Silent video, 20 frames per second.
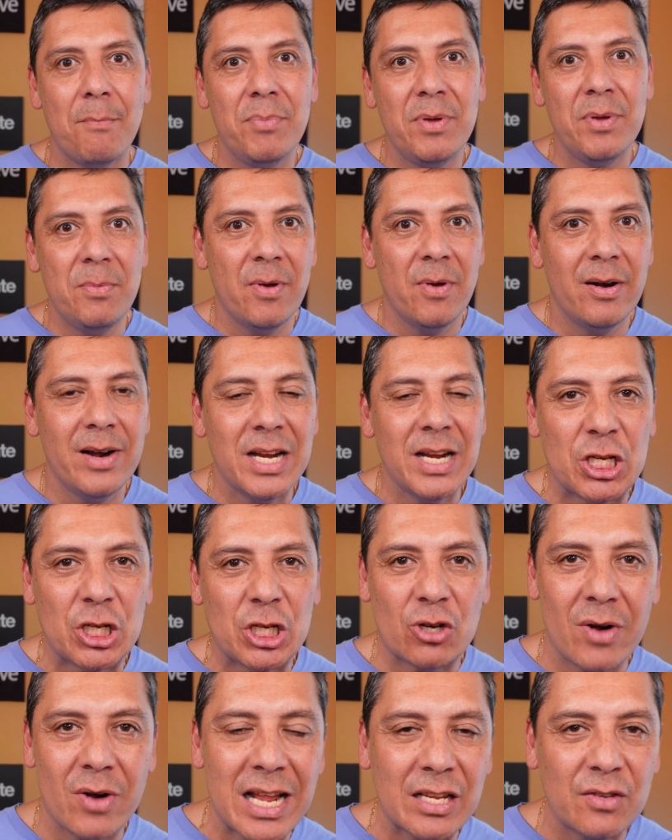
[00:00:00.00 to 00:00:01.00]
be very
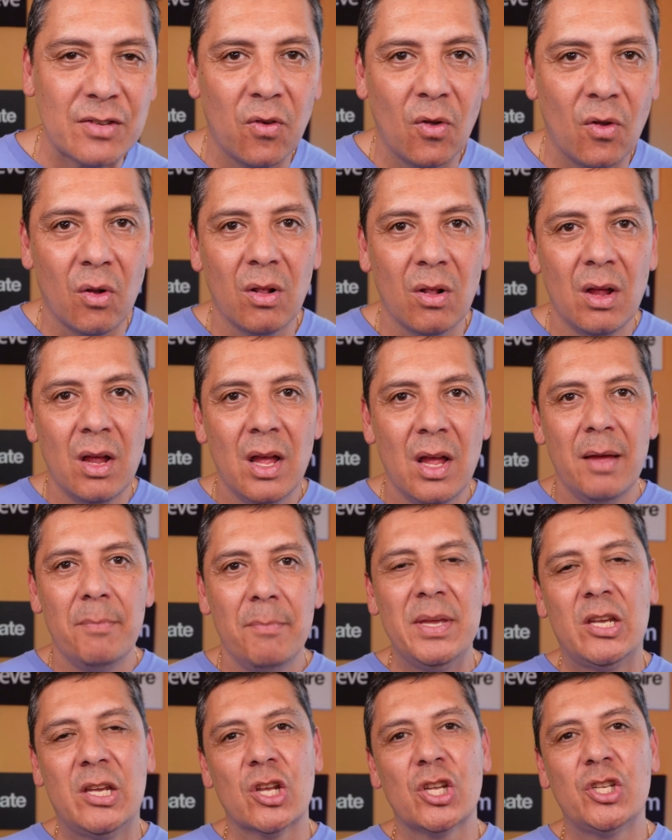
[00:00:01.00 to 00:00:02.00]
stressful
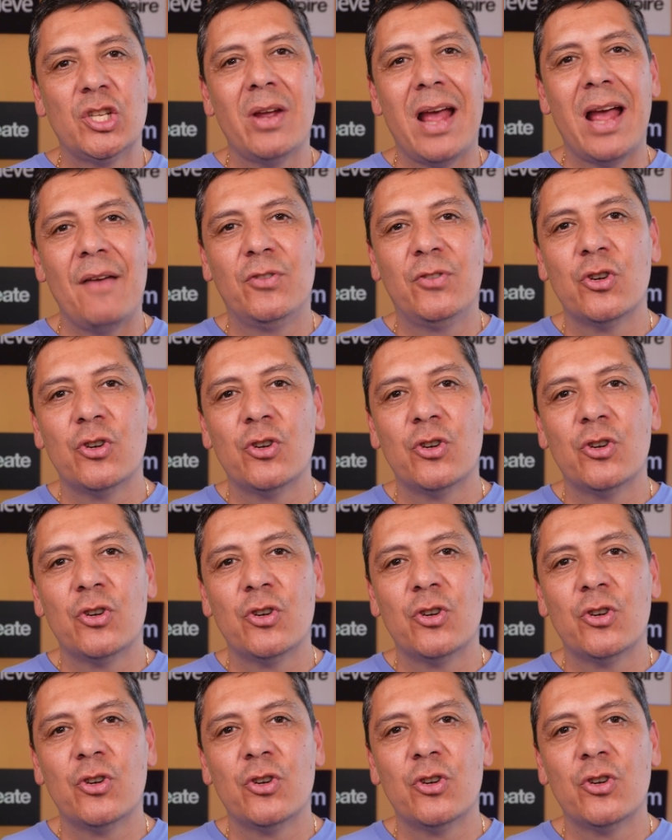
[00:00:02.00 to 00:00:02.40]
because you have